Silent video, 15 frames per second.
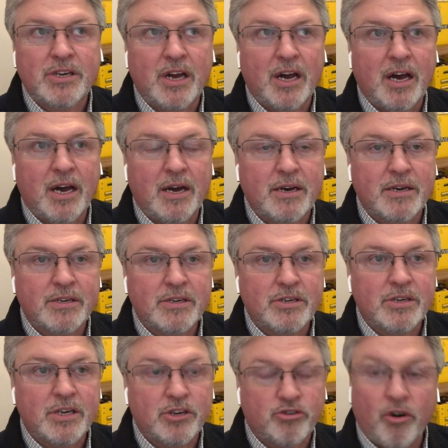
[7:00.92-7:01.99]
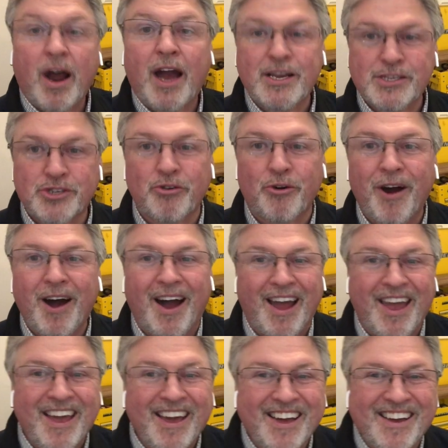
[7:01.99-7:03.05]
uh, it dries
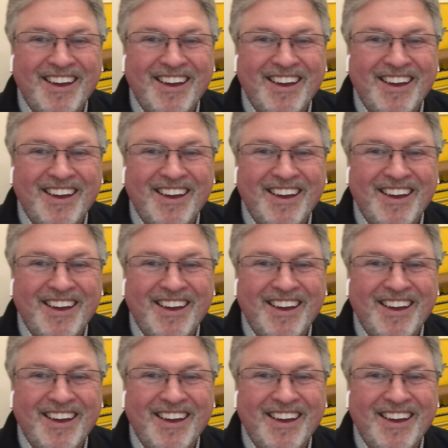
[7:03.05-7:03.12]
dry,